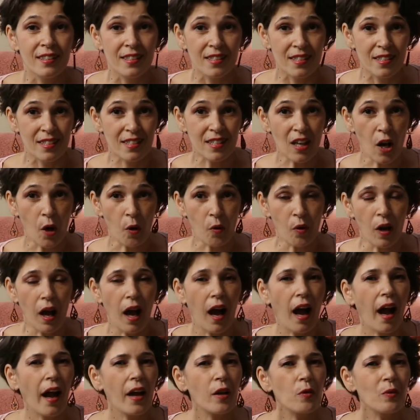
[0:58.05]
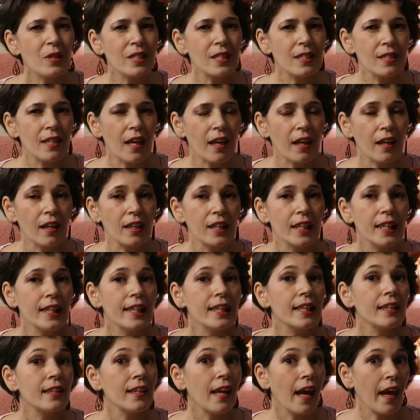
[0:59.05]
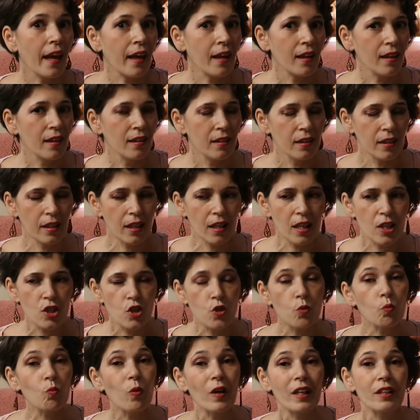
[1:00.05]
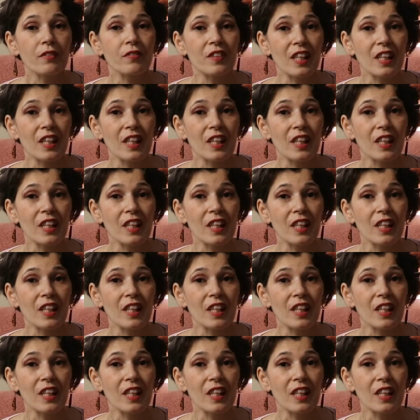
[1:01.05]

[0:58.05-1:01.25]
So, I was saying nail is one of